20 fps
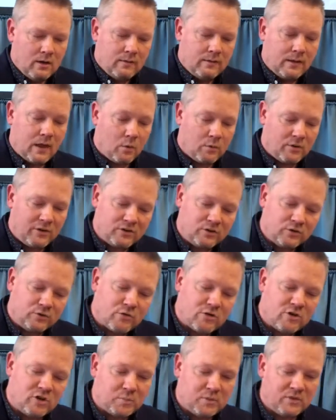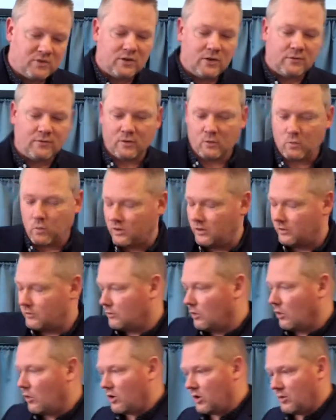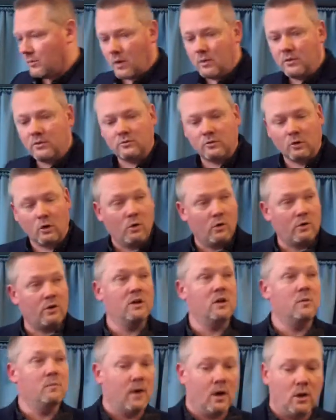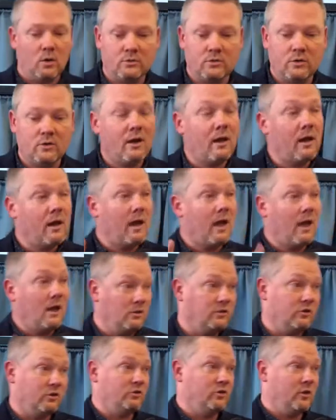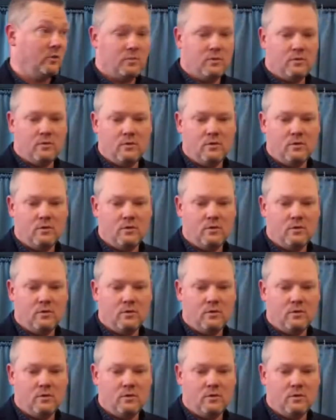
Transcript: Now, this is very specific what he's talking about. He's talking about eldership,